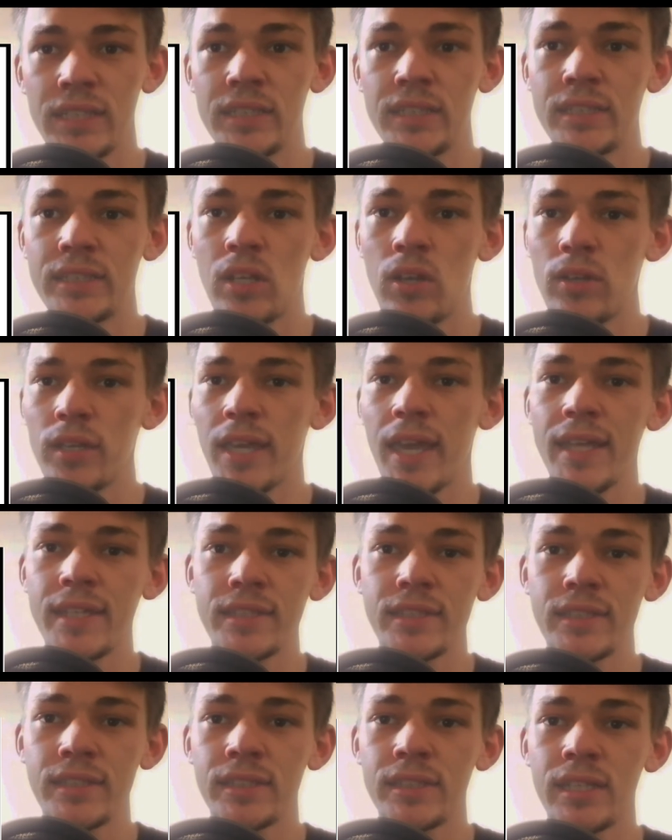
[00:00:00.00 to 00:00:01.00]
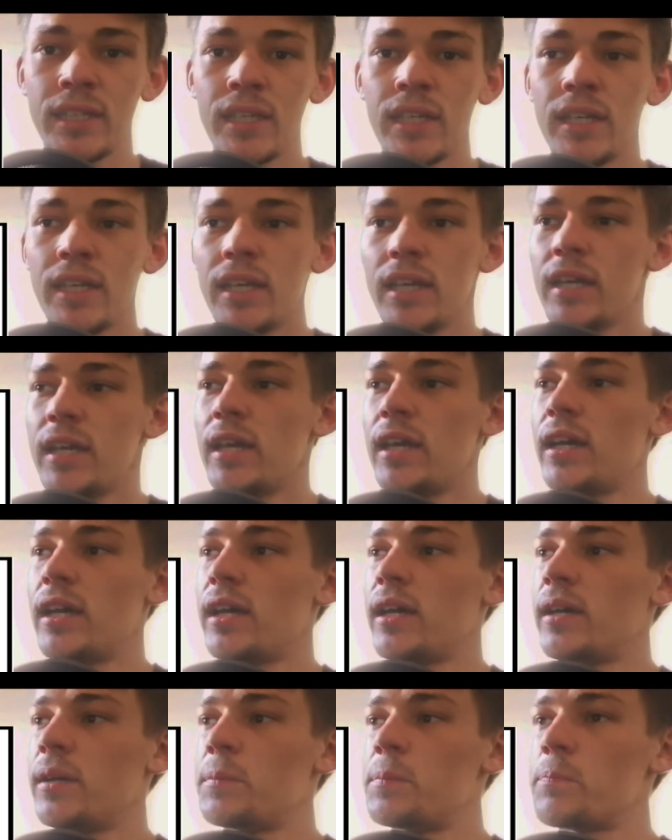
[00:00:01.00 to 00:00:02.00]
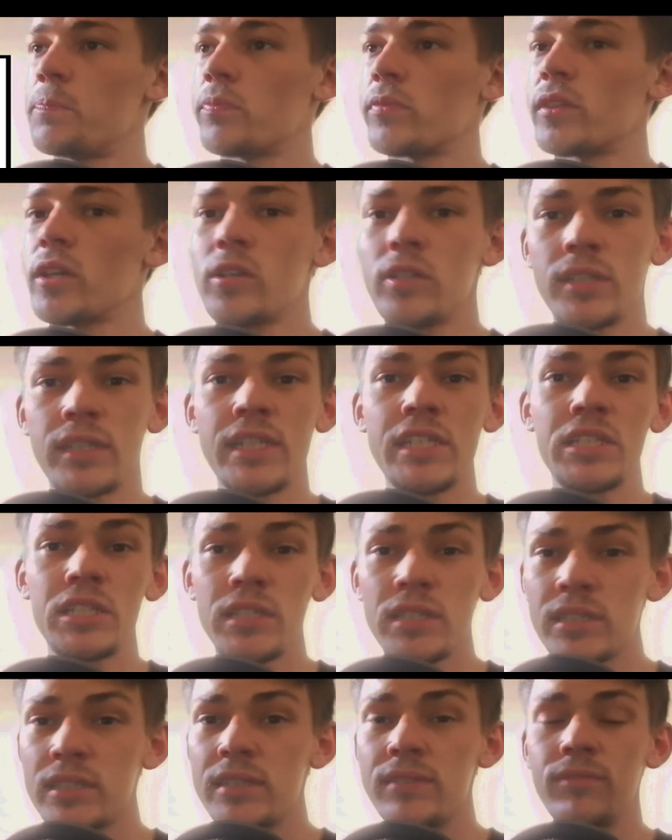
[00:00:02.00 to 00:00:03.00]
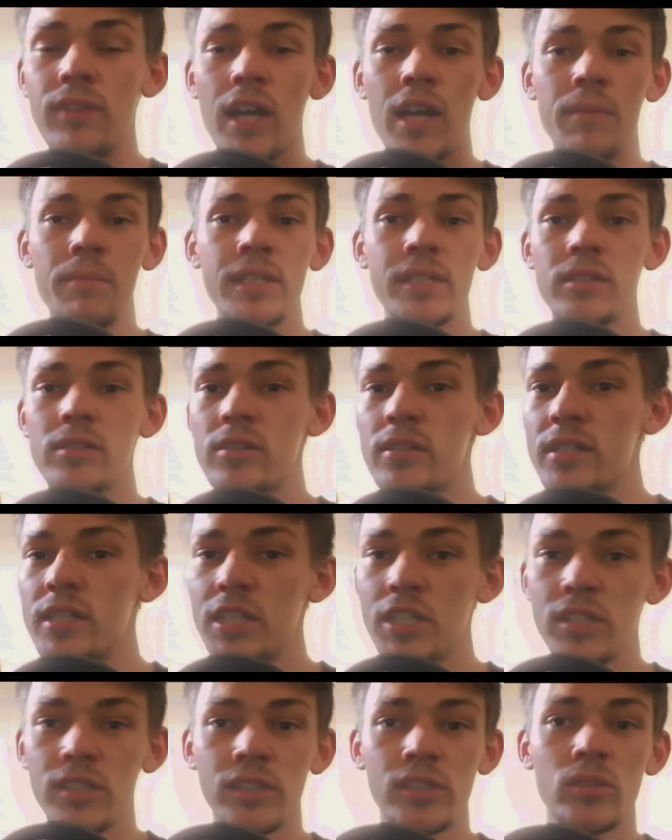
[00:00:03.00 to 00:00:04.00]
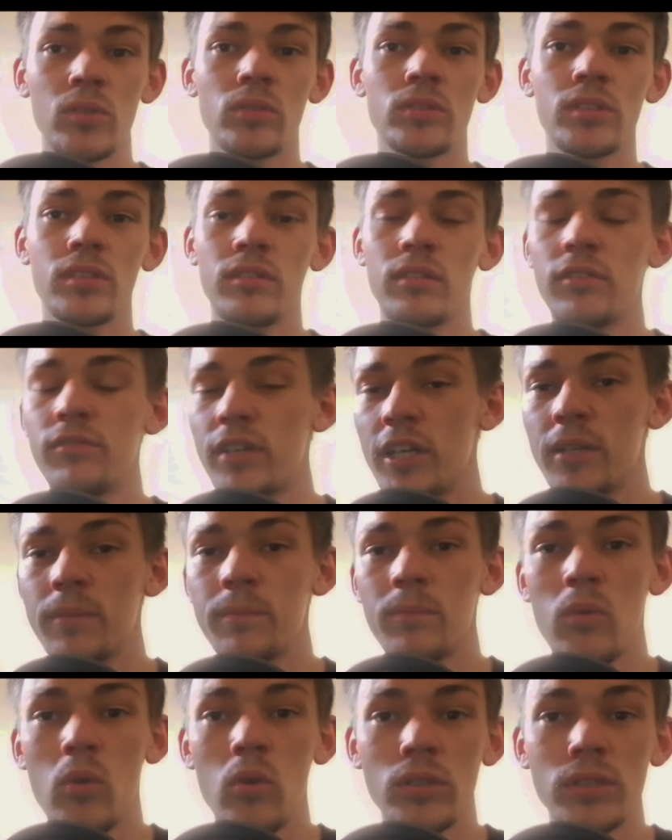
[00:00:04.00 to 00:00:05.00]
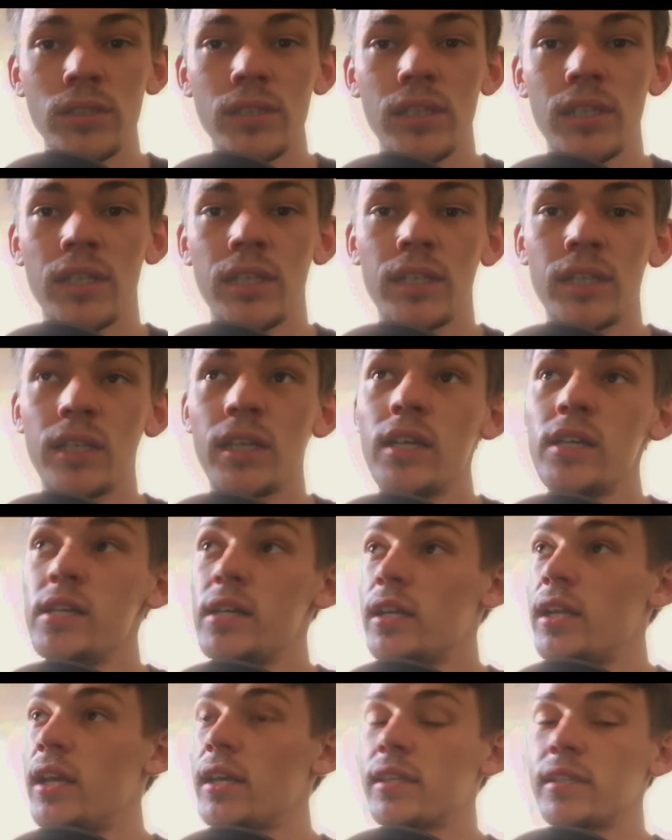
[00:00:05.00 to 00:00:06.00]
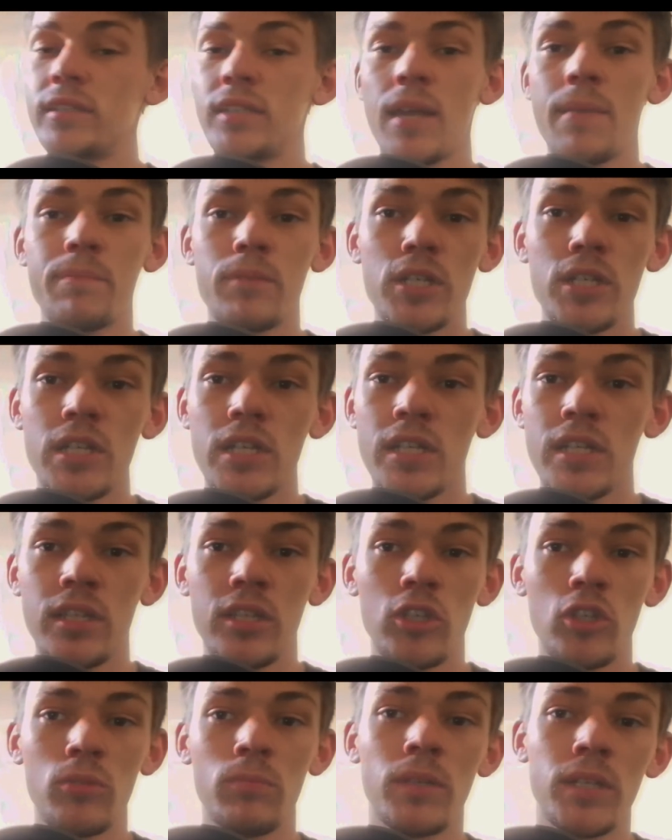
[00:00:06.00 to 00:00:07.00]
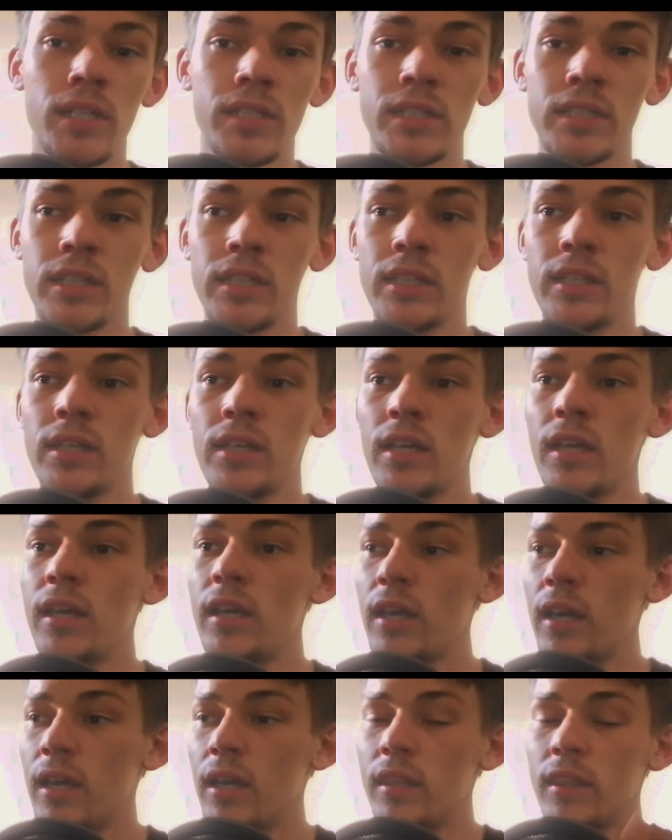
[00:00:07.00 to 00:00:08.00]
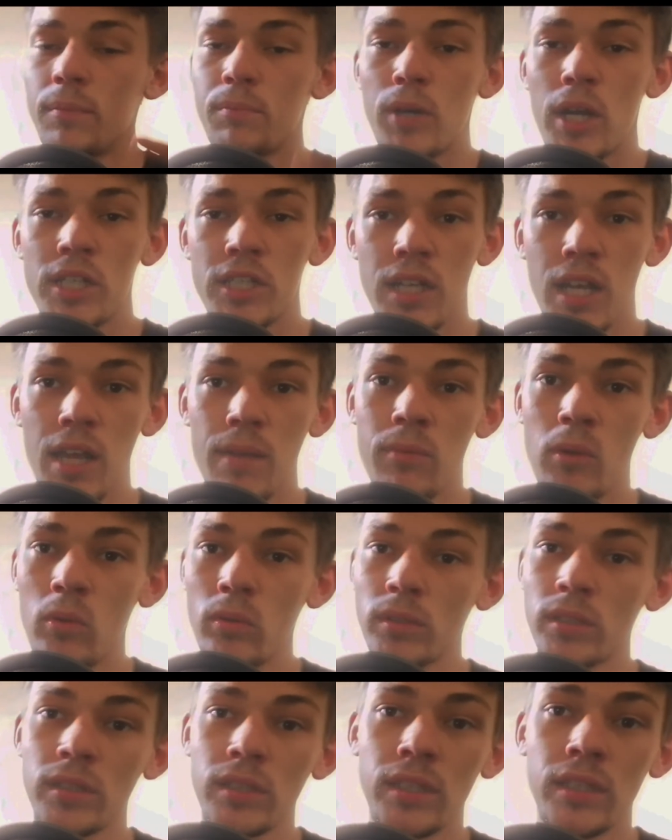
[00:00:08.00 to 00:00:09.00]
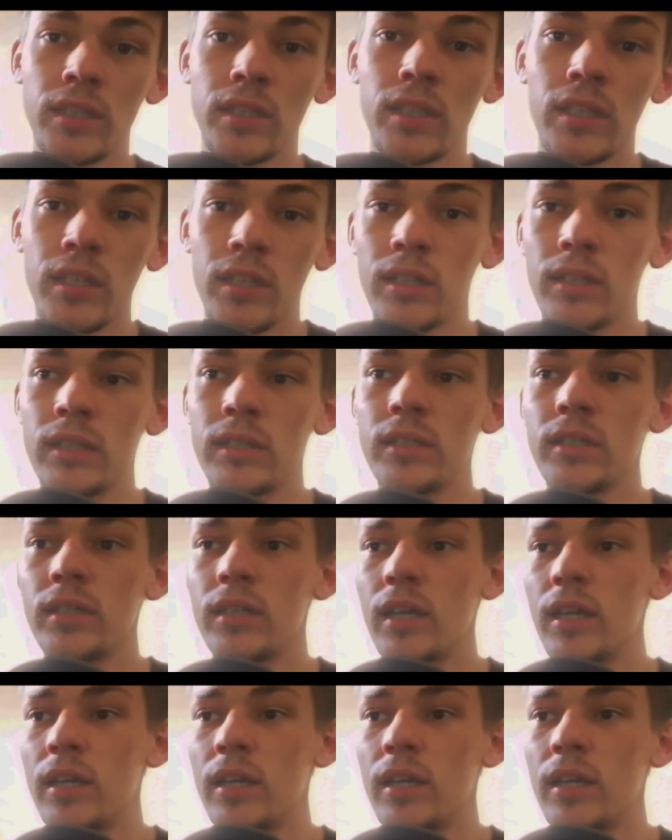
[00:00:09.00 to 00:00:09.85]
is located, the conditions. Environmental conditions is also a very important thing, like the temperature, the humidity. In the pressure lab you also need the